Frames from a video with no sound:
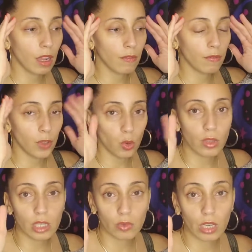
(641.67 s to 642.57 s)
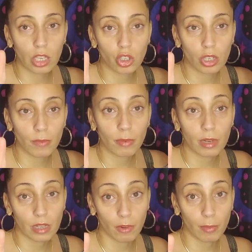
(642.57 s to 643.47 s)
view this relationship from a
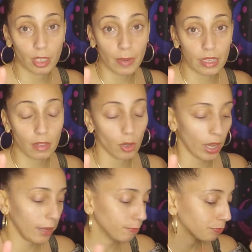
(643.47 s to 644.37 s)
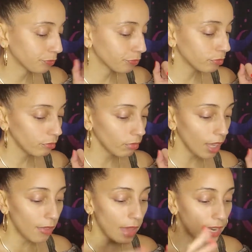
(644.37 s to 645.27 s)
different perspective, okay?
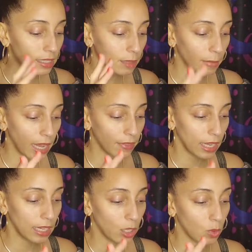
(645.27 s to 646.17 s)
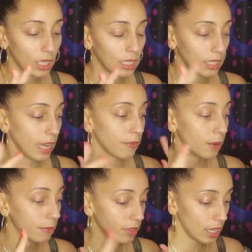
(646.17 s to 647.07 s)
And that is the main thing that you need to take
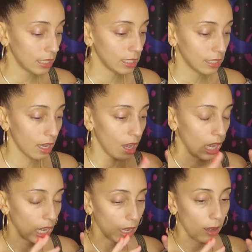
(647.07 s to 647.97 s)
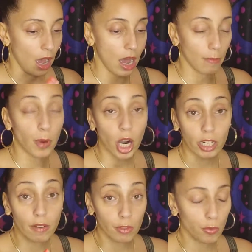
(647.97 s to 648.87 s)
from this um,
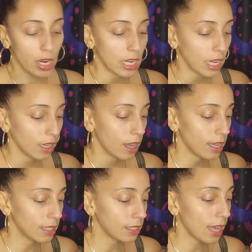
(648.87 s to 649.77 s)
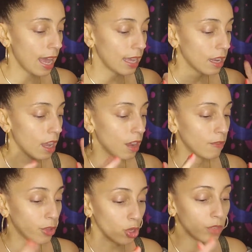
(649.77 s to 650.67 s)
part of the reading is that
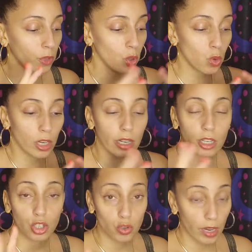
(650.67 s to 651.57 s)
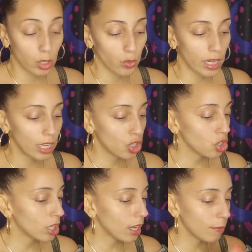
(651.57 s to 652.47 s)
for those of you who are in a strained
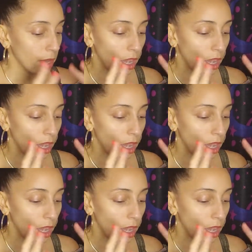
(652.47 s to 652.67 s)
relationship,